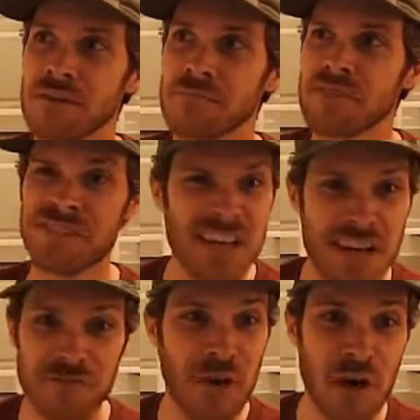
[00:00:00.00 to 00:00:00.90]

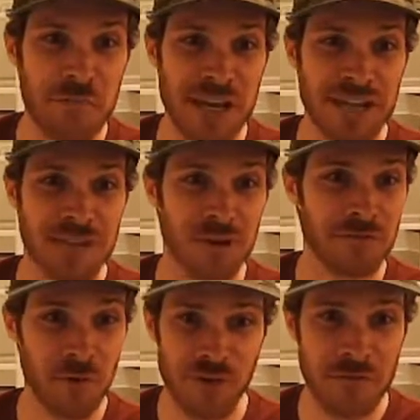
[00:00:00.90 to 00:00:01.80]
Sick funk band
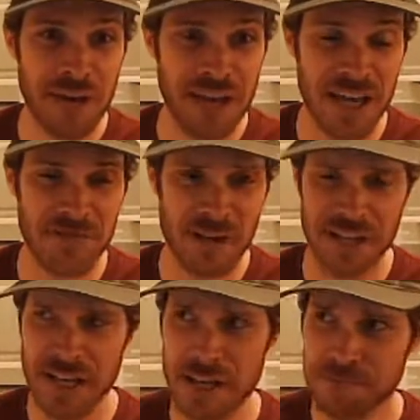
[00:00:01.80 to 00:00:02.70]
called Wolfpack out of
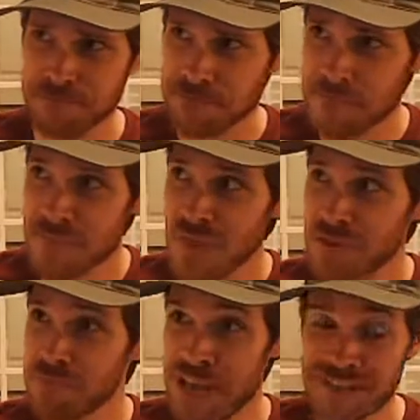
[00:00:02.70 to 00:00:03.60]
LA
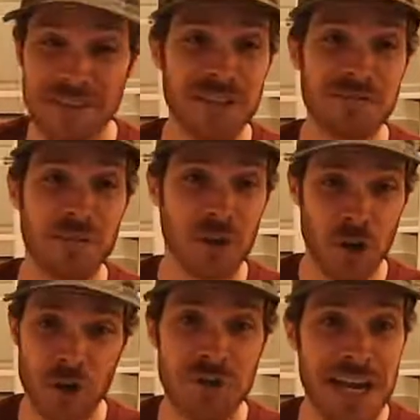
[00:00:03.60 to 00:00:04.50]
basically
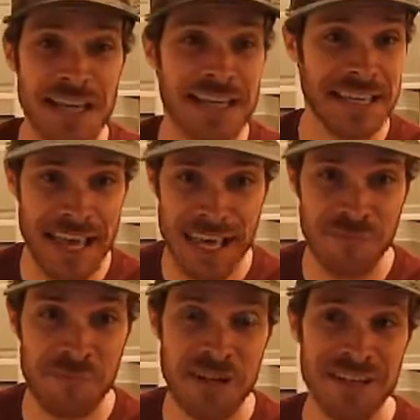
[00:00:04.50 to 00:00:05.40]
learned how to
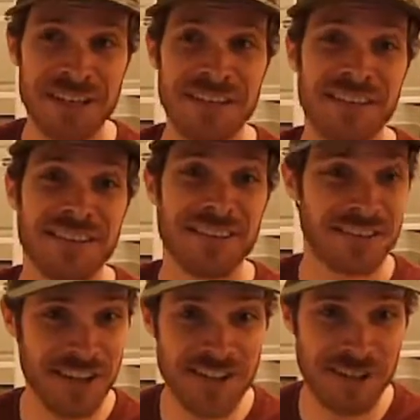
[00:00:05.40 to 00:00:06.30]
game the
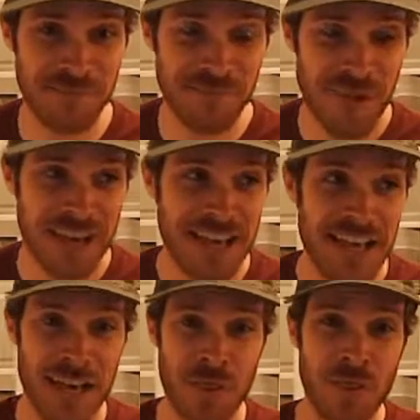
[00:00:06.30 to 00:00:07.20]
system,
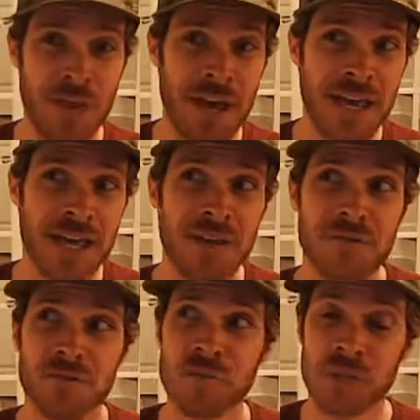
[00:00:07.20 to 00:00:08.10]
and they
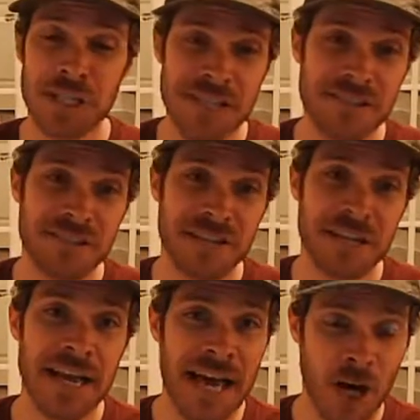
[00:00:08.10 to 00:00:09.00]
released
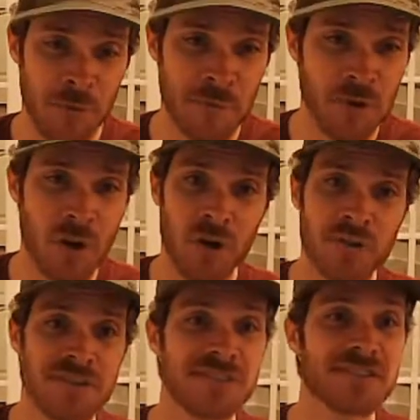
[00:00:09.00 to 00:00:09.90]
an album
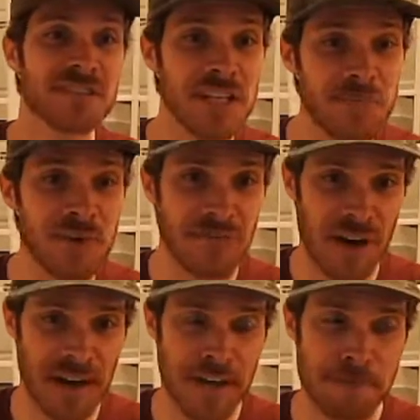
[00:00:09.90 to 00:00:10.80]
called
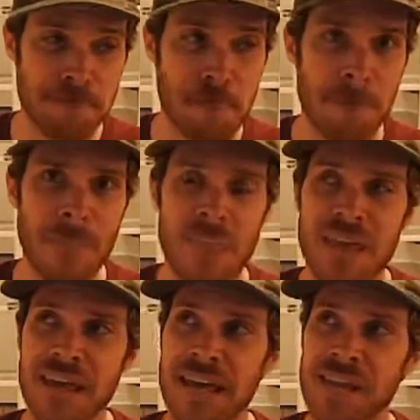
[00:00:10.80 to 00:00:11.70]
Sleepify,
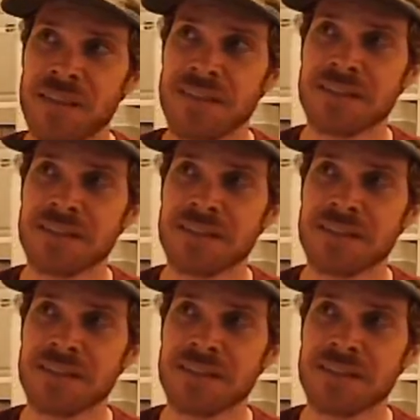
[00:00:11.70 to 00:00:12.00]
and the